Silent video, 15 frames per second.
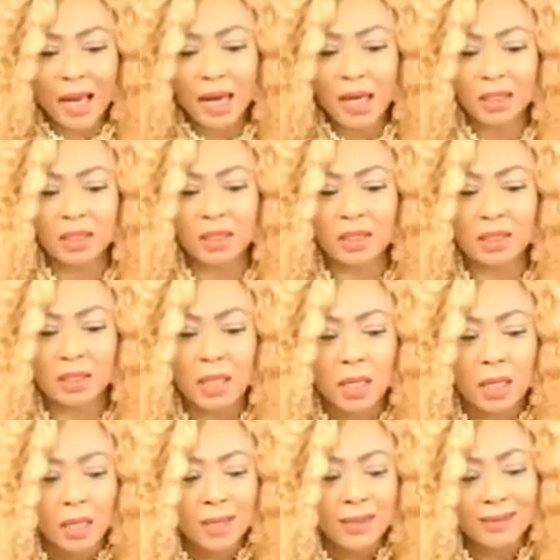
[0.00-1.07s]
all these
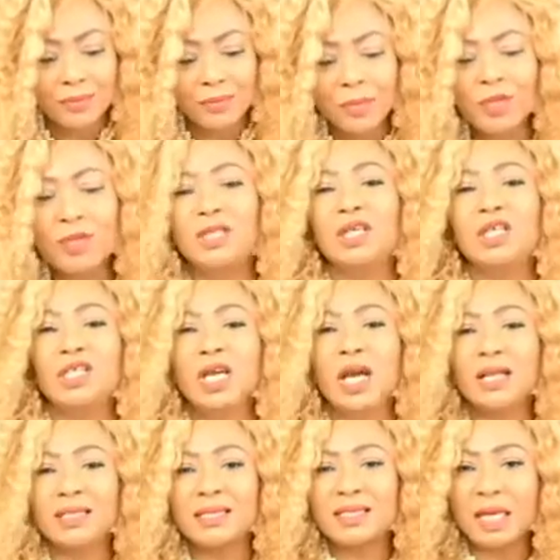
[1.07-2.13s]

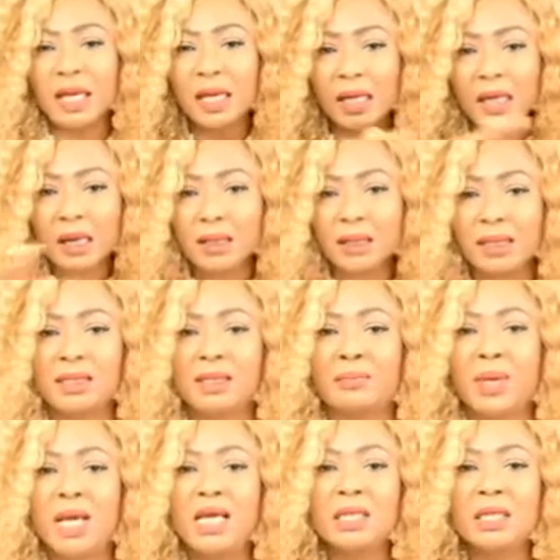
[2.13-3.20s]
musicians singing all these
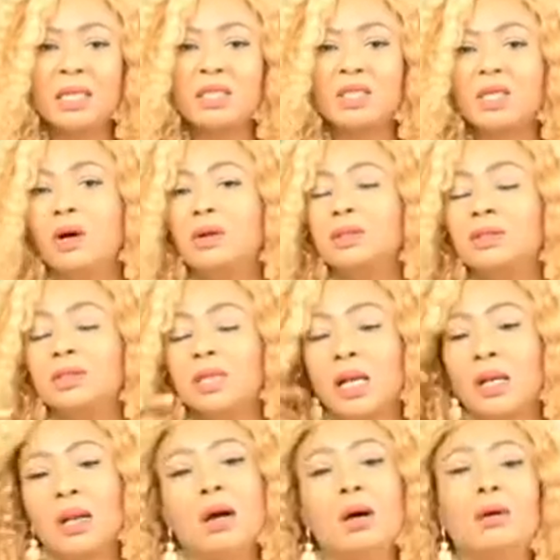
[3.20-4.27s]
amazing songs,
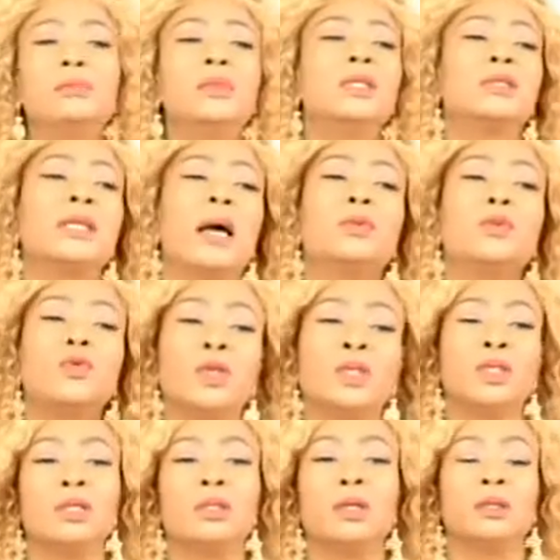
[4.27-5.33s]
I know most times we
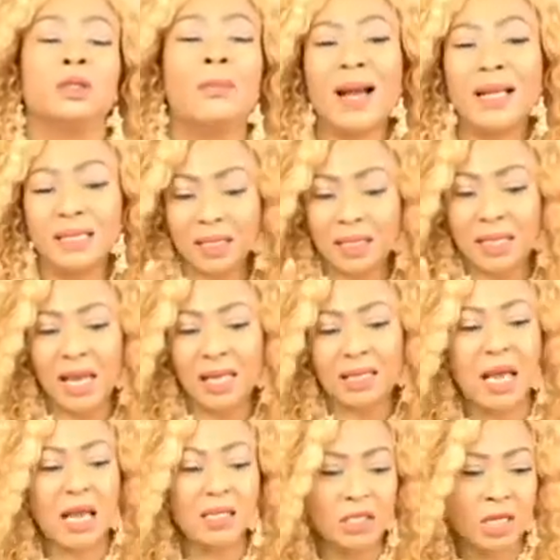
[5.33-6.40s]
just automatically
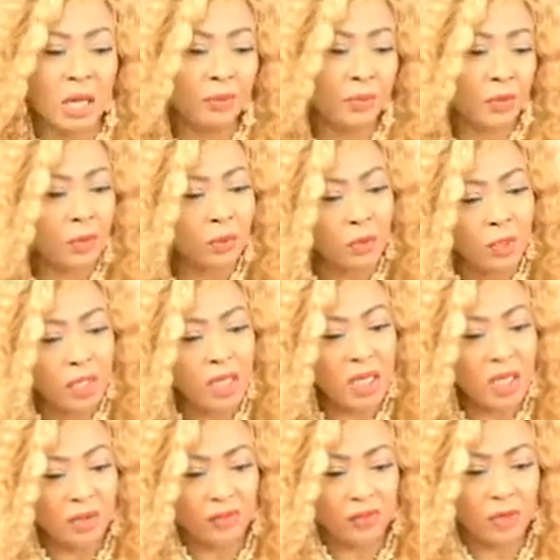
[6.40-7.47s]
attach them to
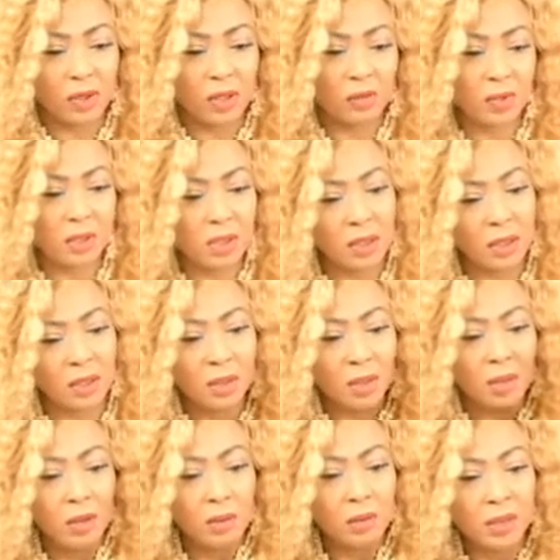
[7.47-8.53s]
evil and we say,
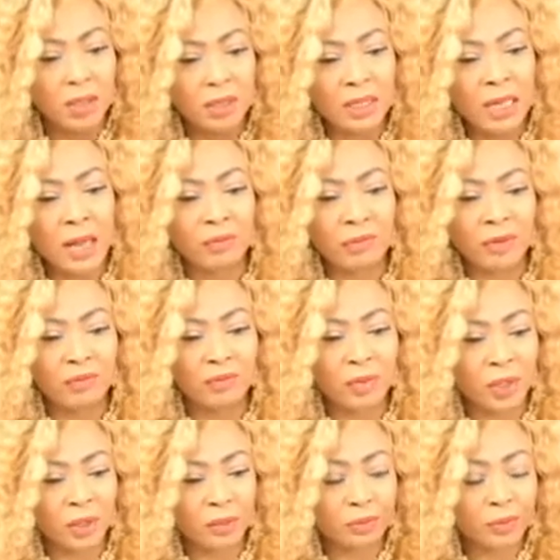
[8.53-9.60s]
Look at them, they've
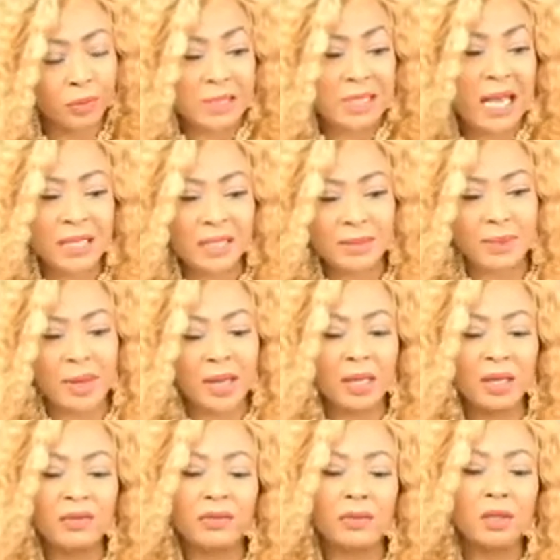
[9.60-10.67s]
been possessed by
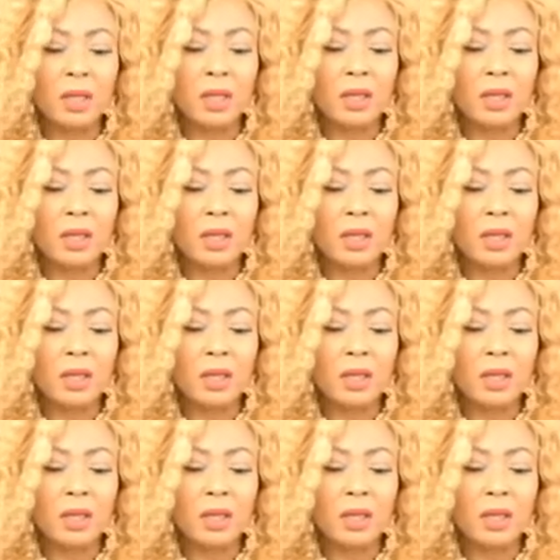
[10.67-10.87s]
evil.